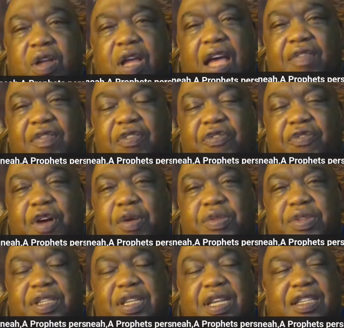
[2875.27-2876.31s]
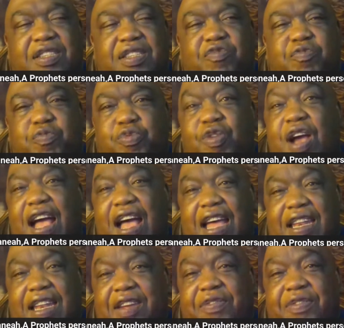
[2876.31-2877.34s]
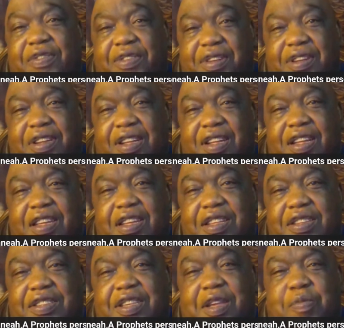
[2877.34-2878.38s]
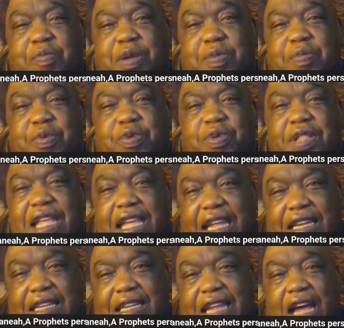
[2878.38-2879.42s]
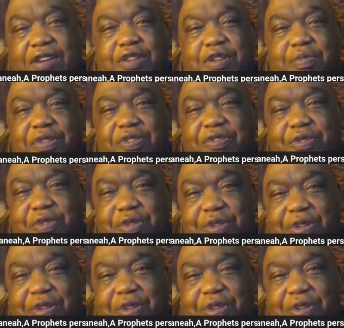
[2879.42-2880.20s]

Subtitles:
have a false sense of pride. You ever seen people when they get doctor before their